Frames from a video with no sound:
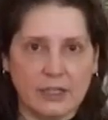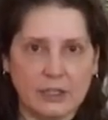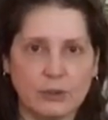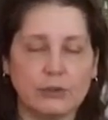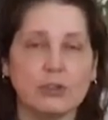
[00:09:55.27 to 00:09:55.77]

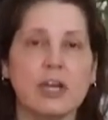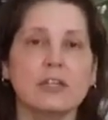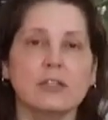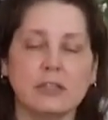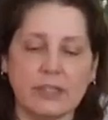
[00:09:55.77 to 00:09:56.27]
you're trying
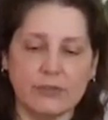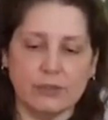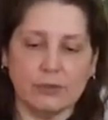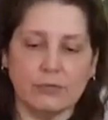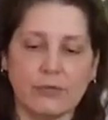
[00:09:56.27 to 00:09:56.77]
to lift
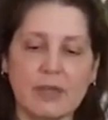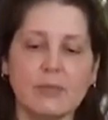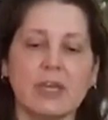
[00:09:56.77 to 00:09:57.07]
your rib